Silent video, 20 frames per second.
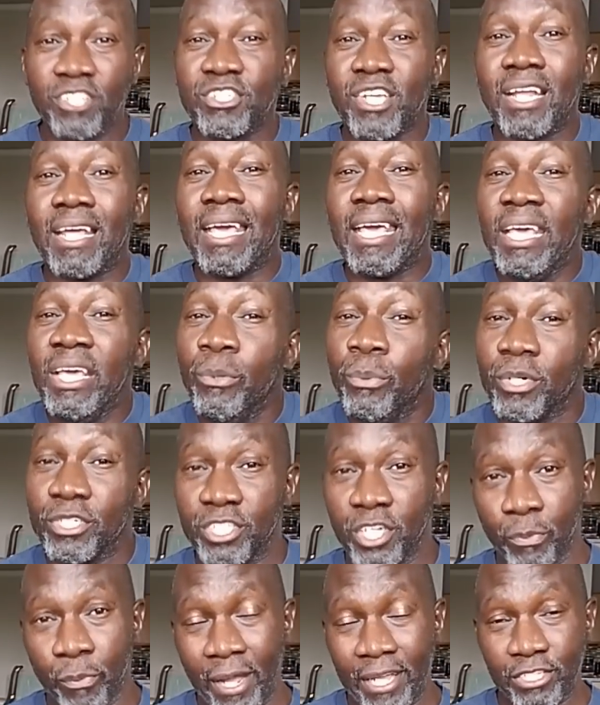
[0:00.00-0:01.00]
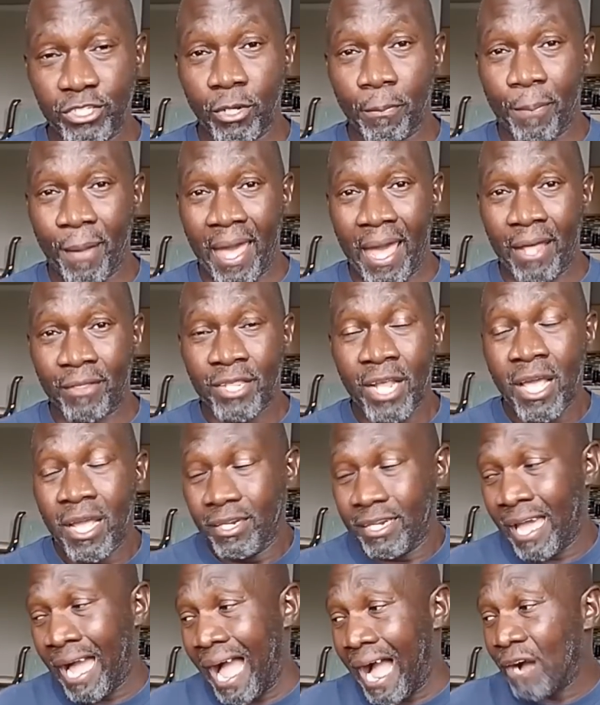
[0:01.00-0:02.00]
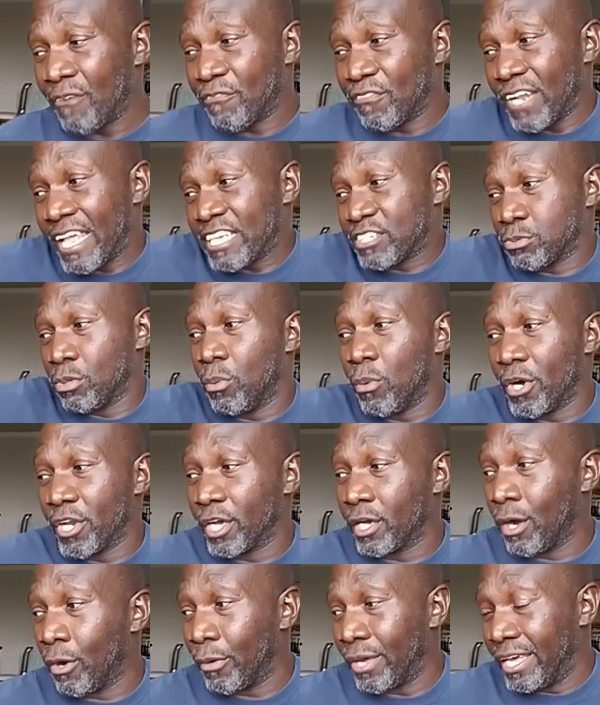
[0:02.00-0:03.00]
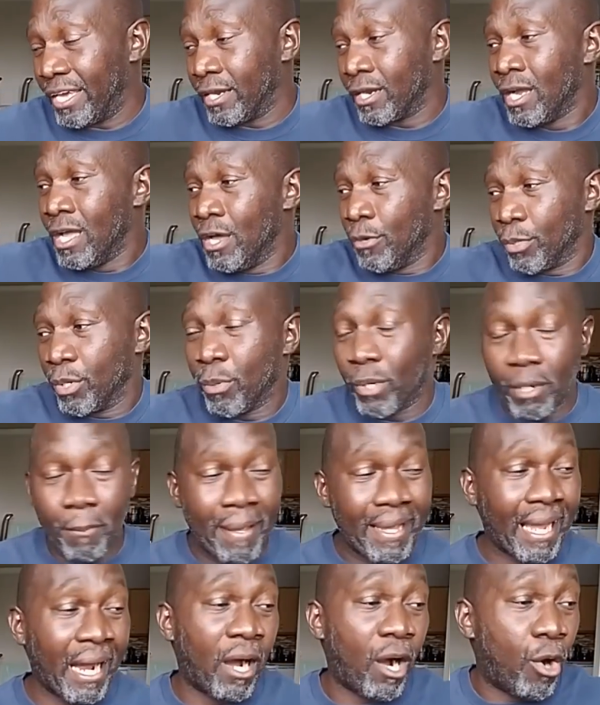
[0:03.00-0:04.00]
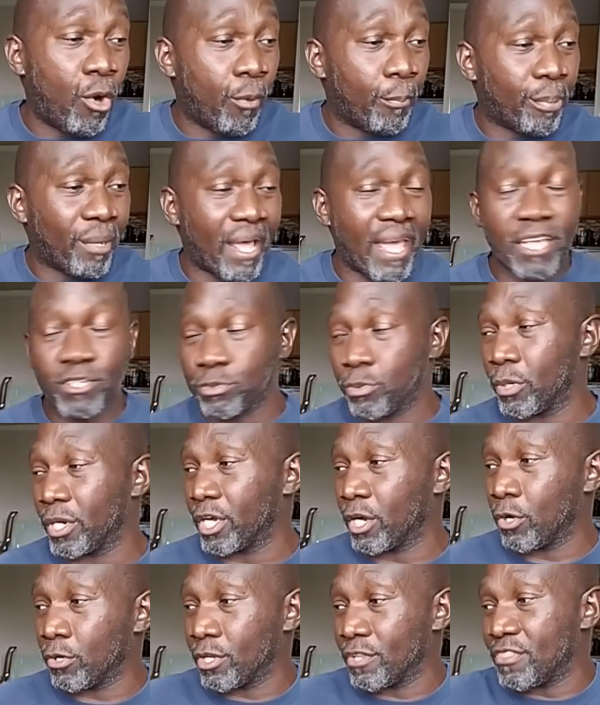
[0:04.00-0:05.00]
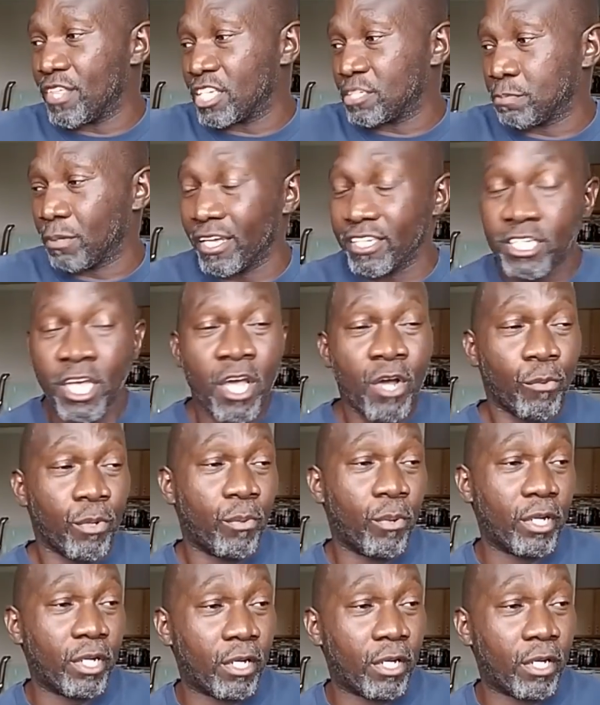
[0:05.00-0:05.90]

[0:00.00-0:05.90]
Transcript: He said he will direct your path. Now, our flesh will want to go here. We want to make our own plans. We want to go to this place.